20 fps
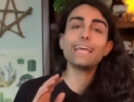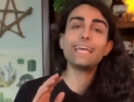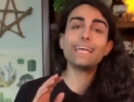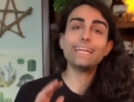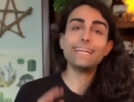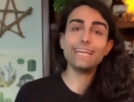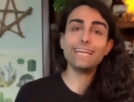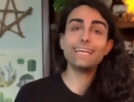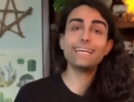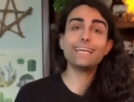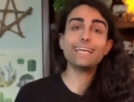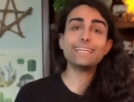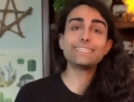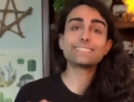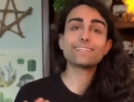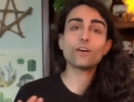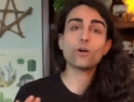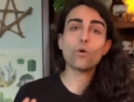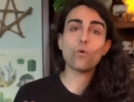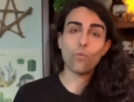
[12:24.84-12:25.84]
it
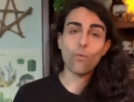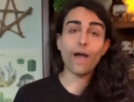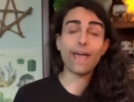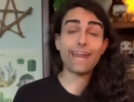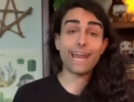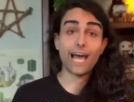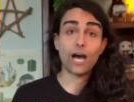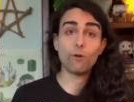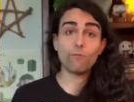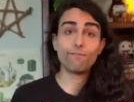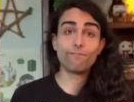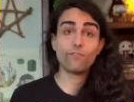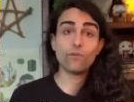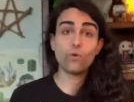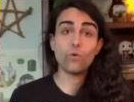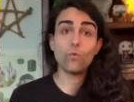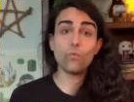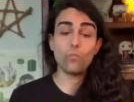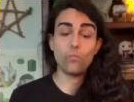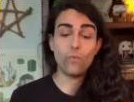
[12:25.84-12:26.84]
is quite
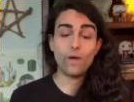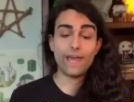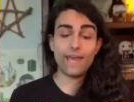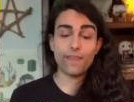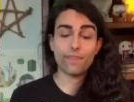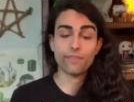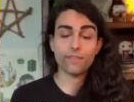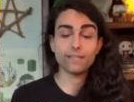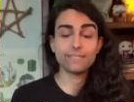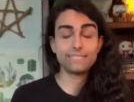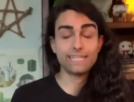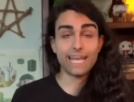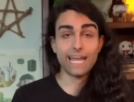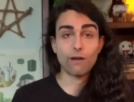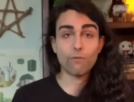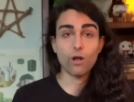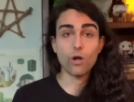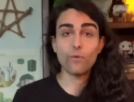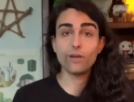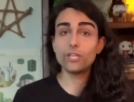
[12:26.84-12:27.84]
helpful with
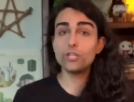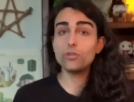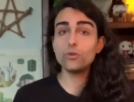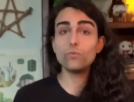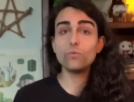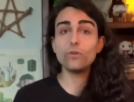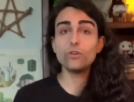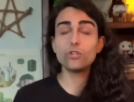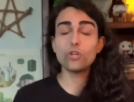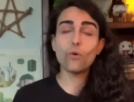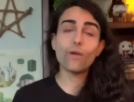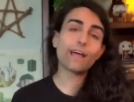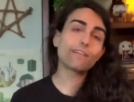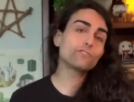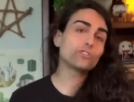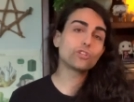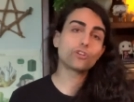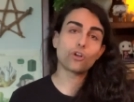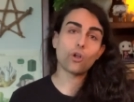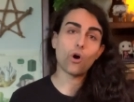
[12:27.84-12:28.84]
tarot. And you don't have
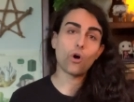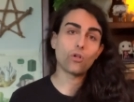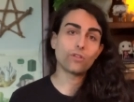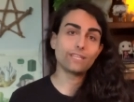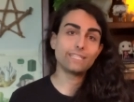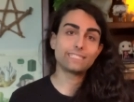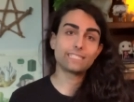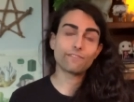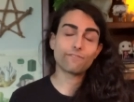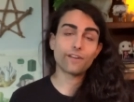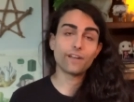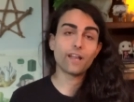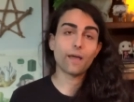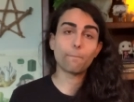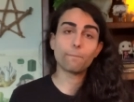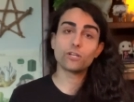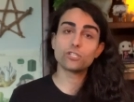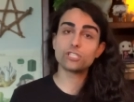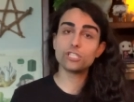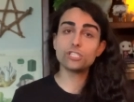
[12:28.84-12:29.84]
to learn all these different
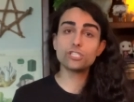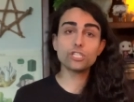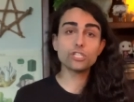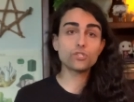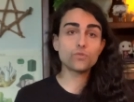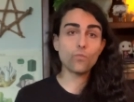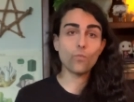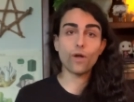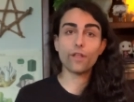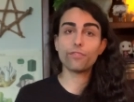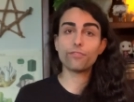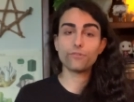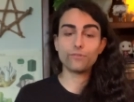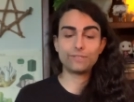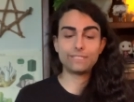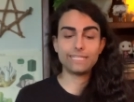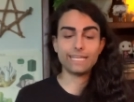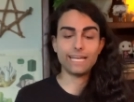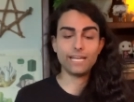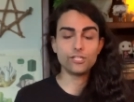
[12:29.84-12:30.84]
numbers. It's just 1 through
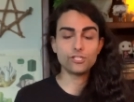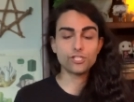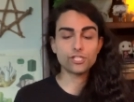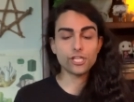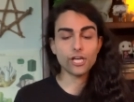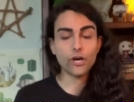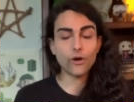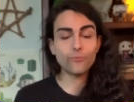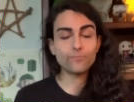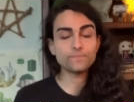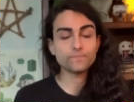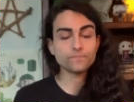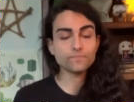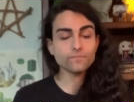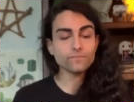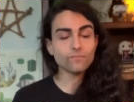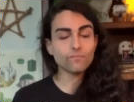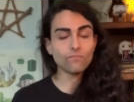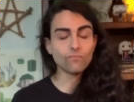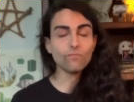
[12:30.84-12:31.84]
10. So,
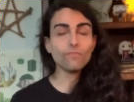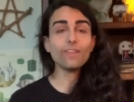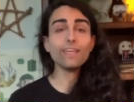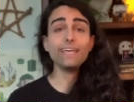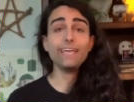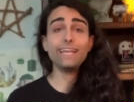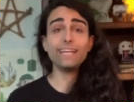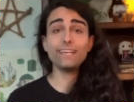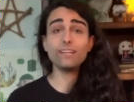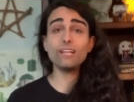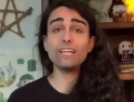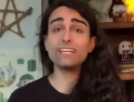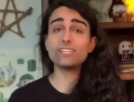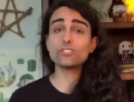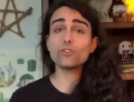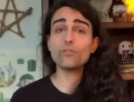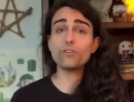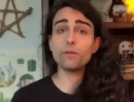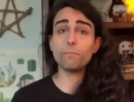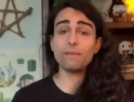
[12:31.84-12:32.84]
and it
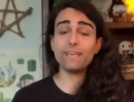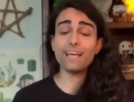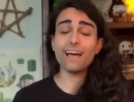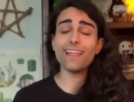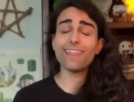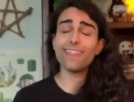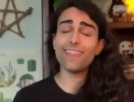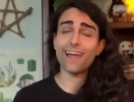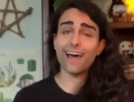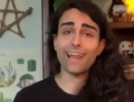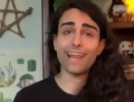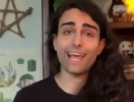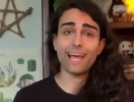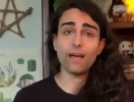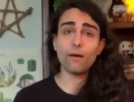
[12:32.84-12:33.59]
is going to be a lot